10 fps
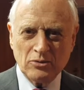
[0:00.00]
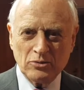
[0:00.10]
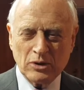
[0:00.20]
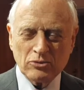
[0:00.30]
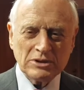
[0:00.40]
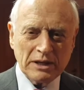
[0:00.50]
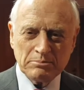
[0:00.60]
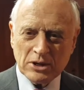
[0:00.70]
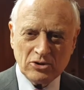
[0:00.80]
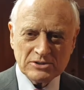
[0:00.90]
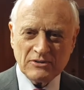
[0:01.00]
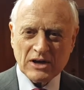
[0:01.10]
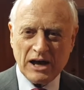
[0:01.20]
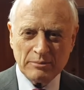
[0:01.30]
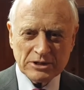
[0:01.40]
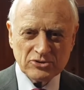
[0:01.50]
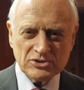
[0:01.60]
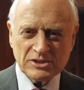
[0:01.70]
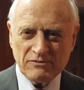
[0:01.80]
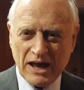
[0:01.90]
We relate because of the common
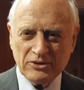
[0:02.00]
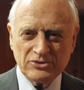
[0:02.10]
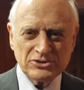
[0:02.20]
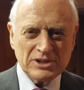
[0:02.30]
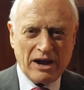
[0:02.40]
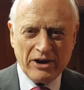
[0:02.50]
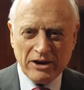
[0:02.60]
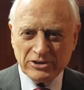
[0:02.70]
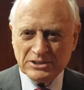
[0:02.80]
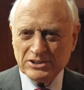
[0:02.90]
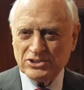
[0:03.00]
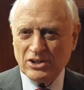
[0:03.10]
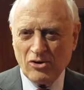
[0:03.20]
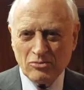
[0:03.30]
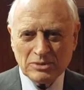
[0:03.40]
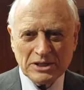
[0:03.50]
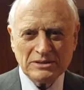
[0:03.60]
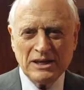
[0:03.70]
interest, the values, our heritage, the homeland,